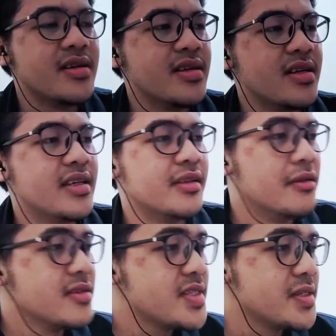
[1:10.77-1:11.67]
and
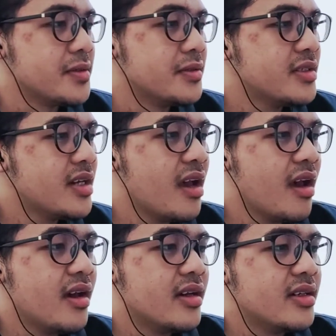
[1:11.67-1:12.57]
also
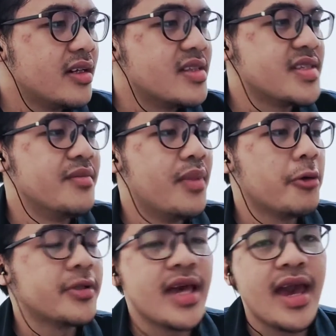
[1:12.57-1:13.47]
it's
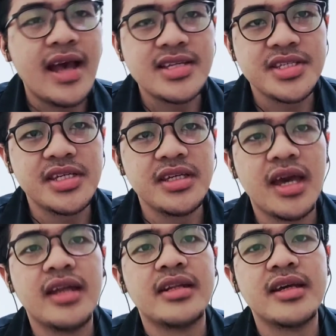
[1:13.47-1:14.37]
about asking
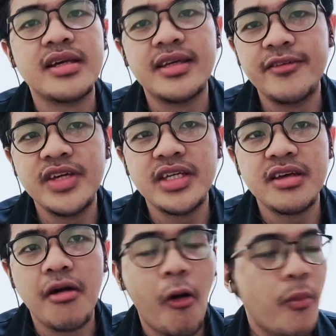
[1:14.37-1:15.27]
and giving
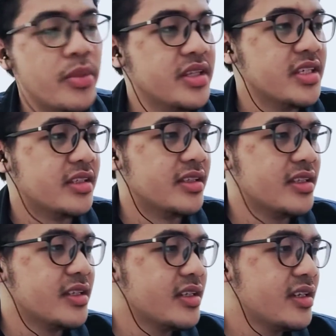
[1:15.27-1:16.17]
opinion.
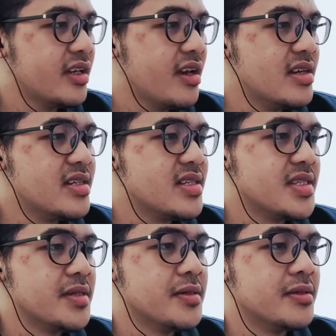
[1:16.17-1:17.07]

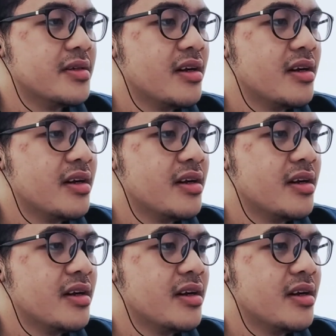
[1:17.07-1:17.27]
So